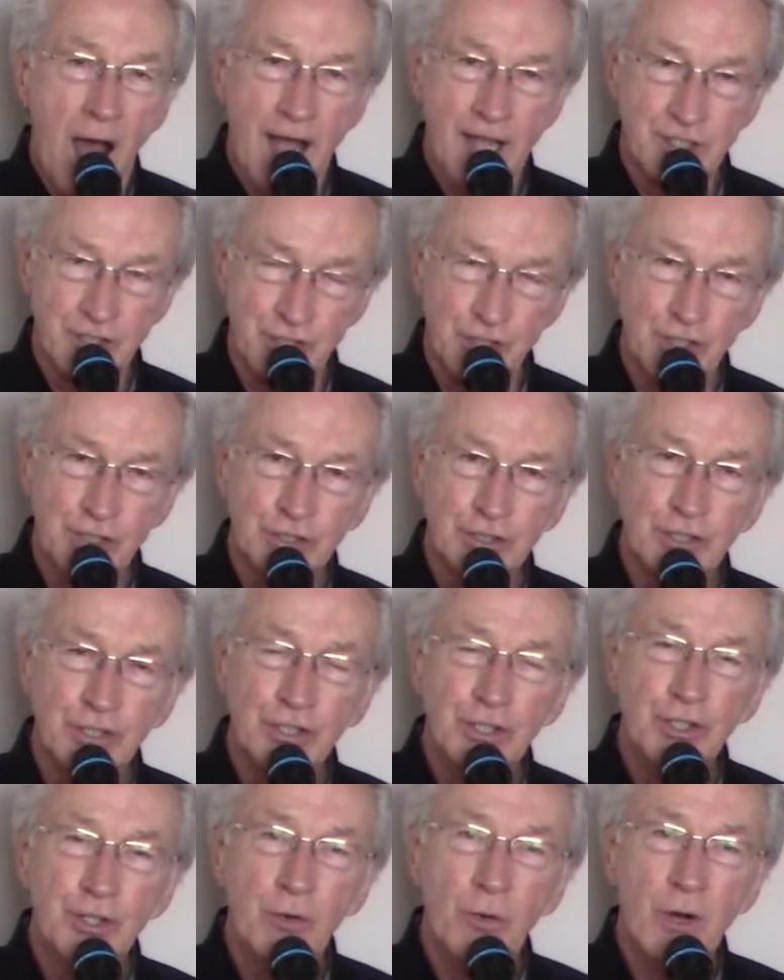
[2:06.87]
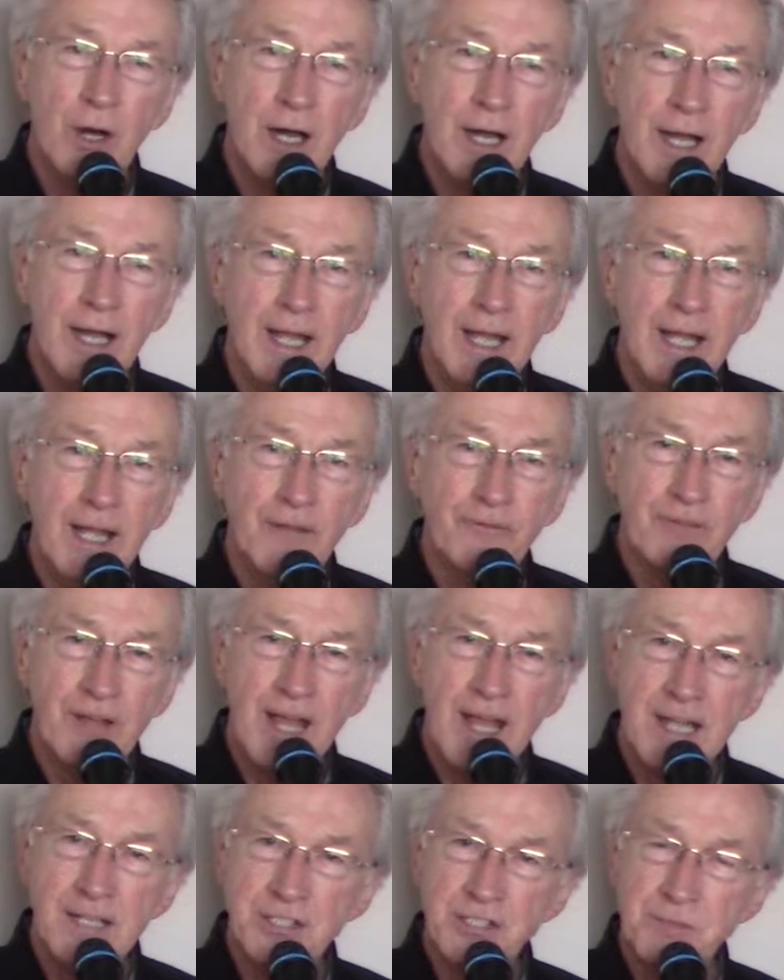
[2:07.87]
I took a wife
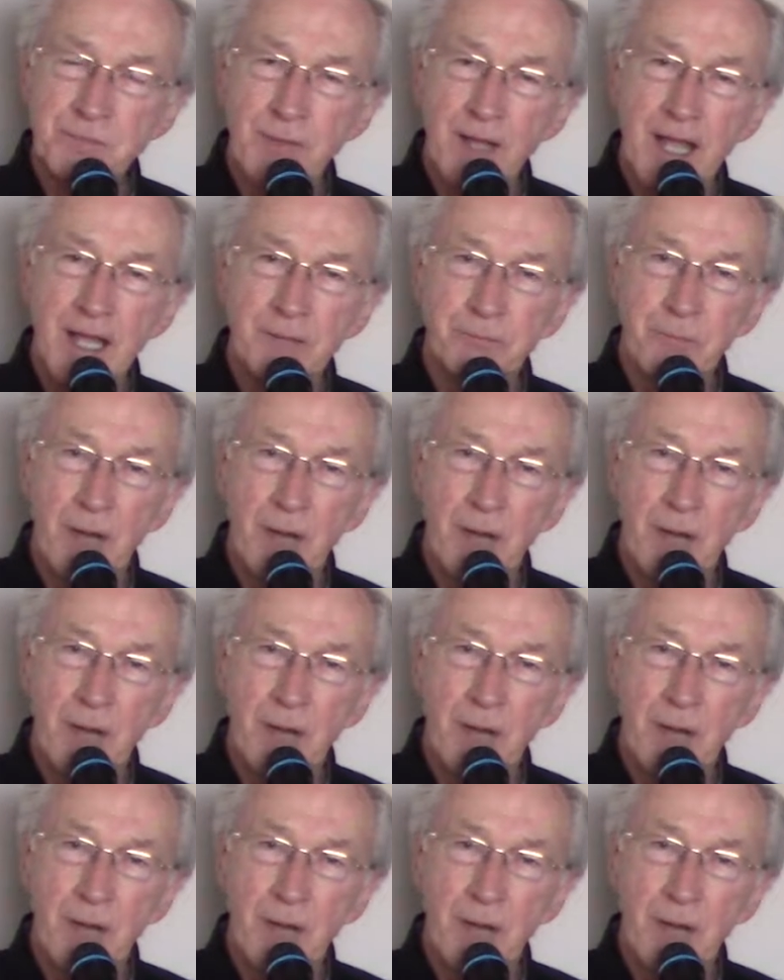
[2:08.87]
and spent